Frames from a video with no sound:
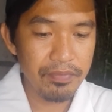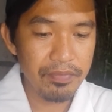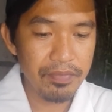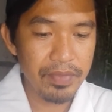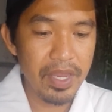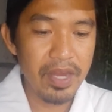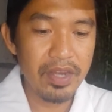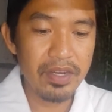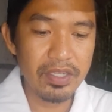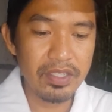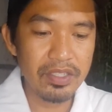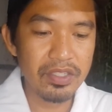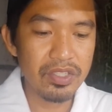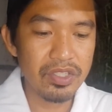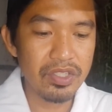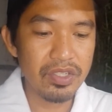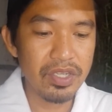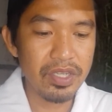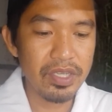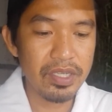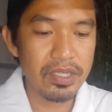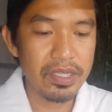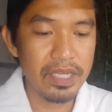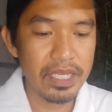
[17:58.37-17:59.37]
air
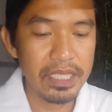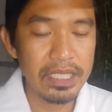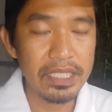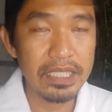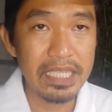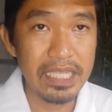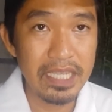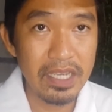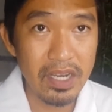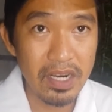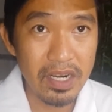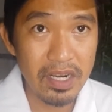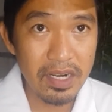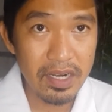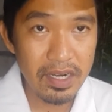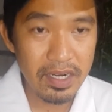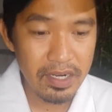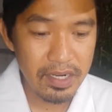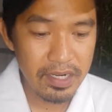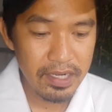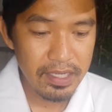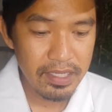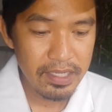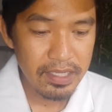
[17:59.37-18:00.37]
conditioning and the heating are.
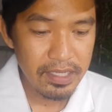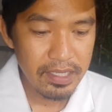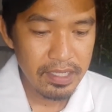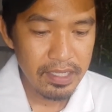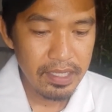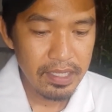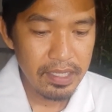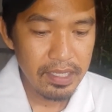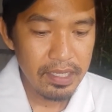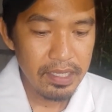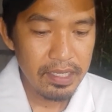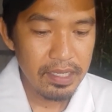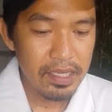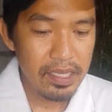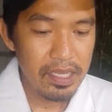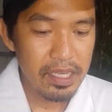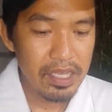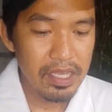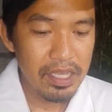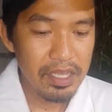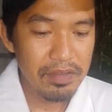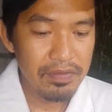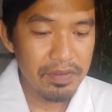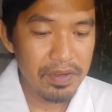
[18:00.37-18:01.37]

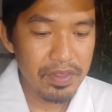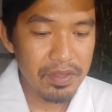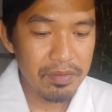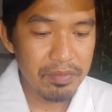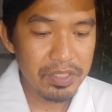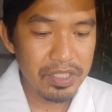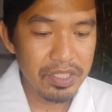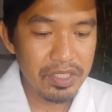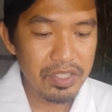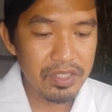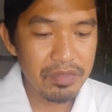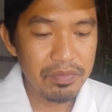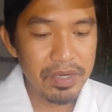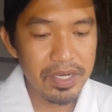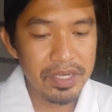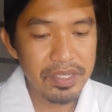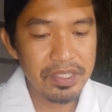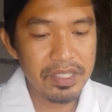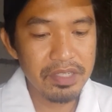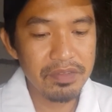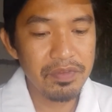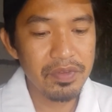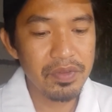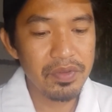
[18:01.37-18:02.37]
If other potential
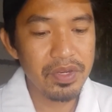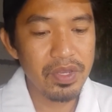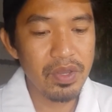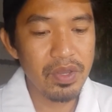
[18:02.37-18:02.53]
buyers are viewing the